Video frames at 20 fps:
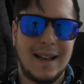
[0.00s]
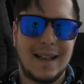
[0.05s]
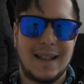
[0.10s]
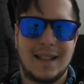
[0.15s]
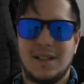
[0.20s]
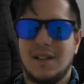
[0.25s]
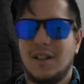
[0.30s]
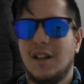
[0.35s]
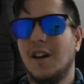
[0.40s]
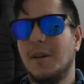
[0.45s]

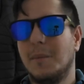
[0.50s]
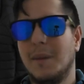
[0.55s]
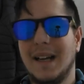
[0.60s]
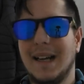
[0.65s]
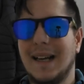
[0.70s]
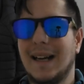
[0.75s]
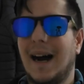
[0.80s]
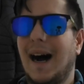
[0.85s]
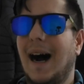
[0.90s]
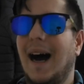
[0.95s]
Because you know
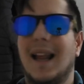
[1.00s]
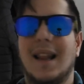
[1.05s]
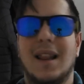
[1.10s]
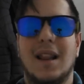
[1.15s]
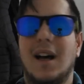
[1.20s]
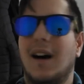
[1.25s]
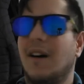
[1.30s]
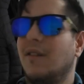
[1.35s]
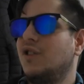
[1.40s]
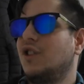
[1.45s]
me, I
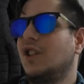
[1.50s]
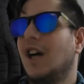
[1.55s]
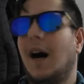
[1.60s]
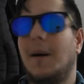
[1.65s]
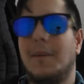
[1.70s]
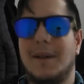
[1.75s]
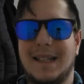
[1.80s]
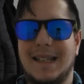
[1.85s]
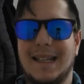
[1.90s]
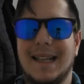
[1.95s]
love
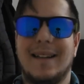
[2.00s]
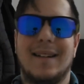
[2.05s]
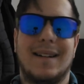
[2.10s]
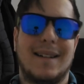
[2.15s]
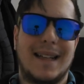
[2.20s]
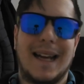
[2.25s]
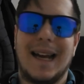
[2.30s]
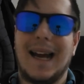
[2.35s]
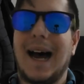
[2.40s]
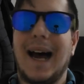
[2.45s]
Shaman King, okay?